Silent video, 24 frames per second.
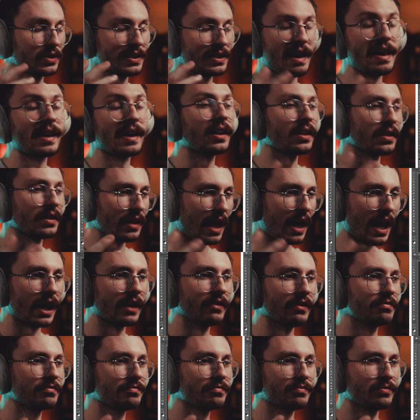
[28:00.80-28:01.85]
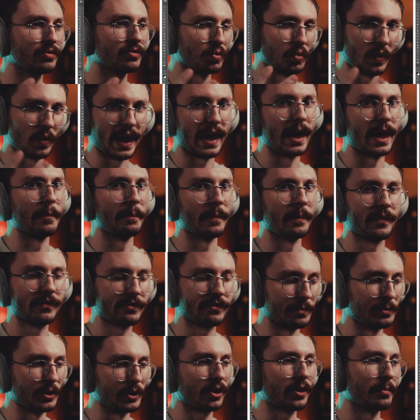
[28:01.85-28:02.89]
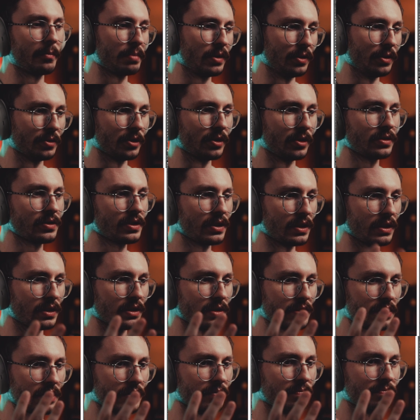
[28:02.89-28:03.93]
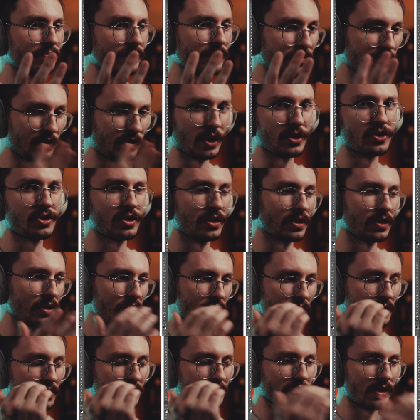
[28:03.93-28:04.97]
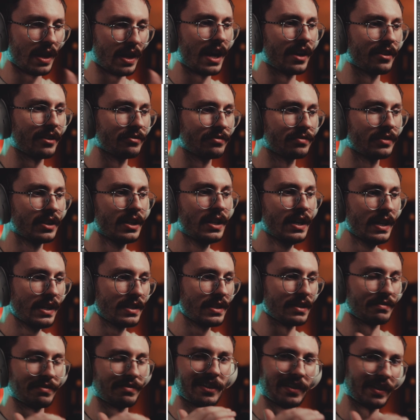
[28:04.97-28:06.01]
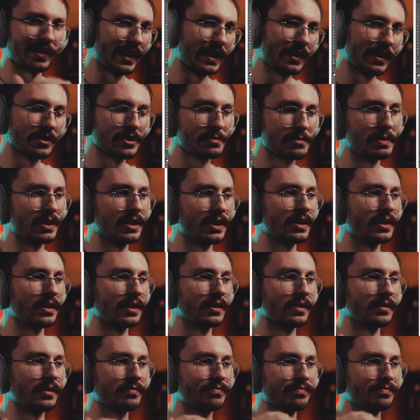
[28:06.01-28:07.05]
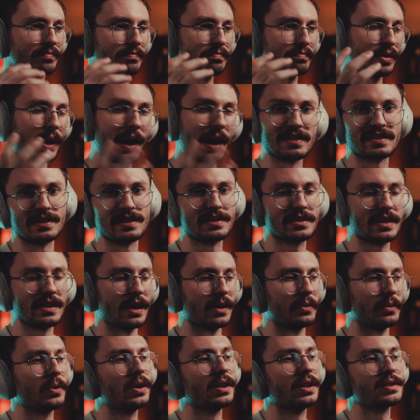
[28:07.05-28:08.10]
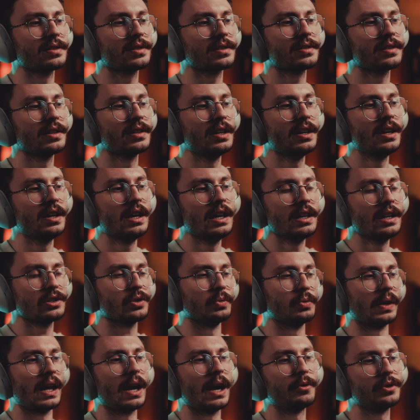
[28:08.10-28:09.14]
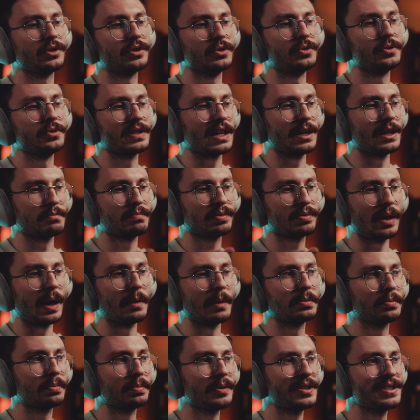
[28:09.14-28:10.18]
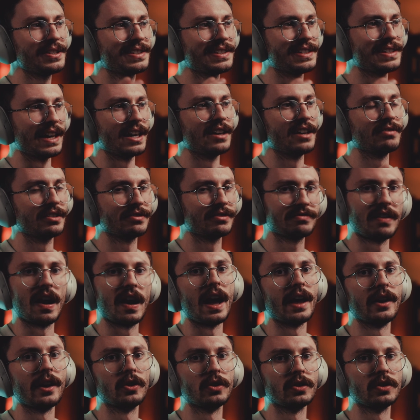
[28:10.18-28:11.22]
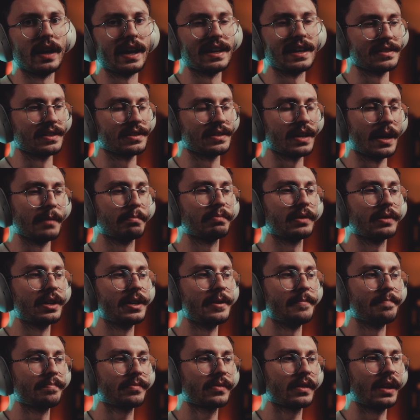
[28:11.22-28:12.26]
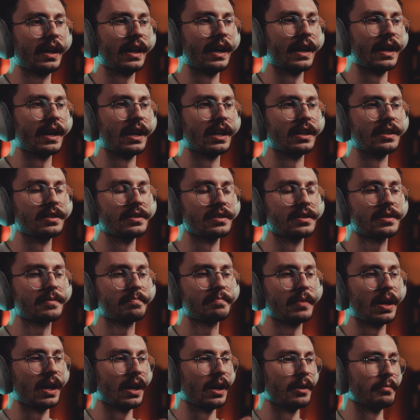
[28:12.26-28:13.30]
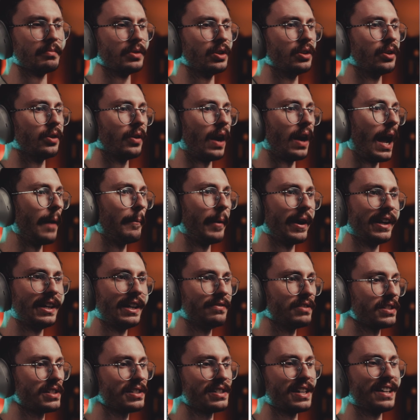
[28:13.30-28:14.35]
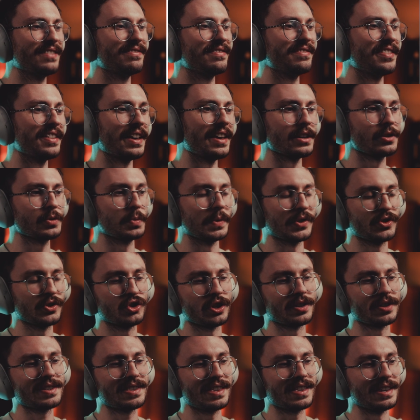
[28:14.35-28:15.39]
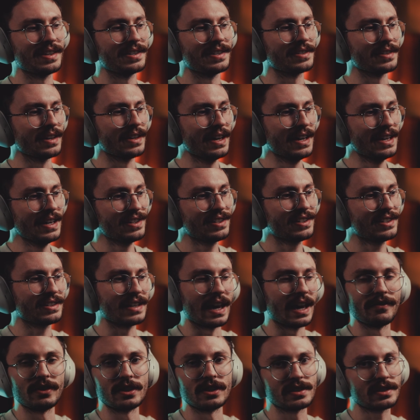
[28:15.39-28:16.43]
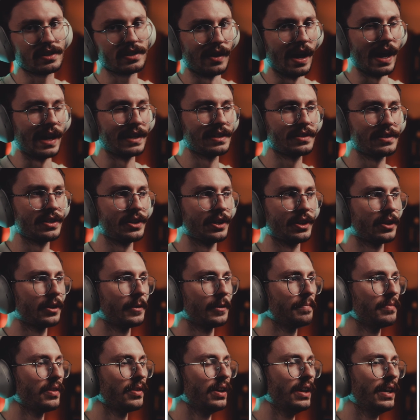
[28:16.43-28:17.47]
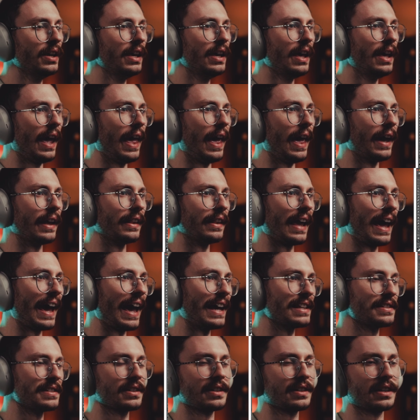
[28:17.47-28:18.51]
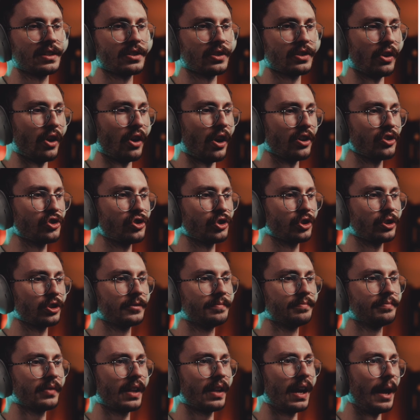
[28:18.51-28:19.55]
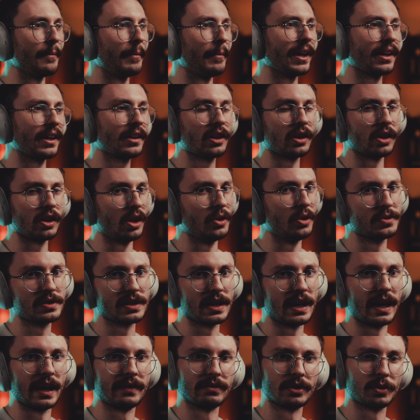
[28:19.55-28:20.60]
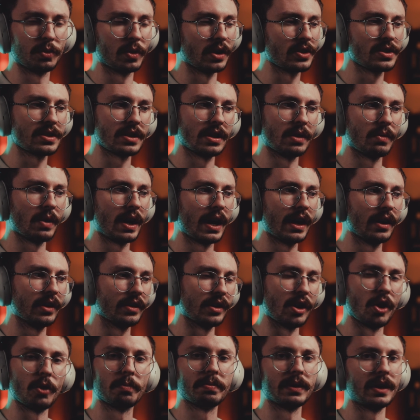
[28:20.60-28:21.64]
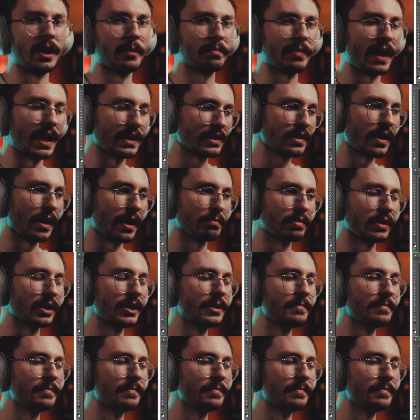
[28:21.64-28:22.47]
a lot of RAM from your computer to function because there's a lot of different layers being processed at once. So what I would do is I'd probably save a file as a template, and I might even save this with just these 7 slides here. And as it gets larger, I might close it every once in a while and open up that template,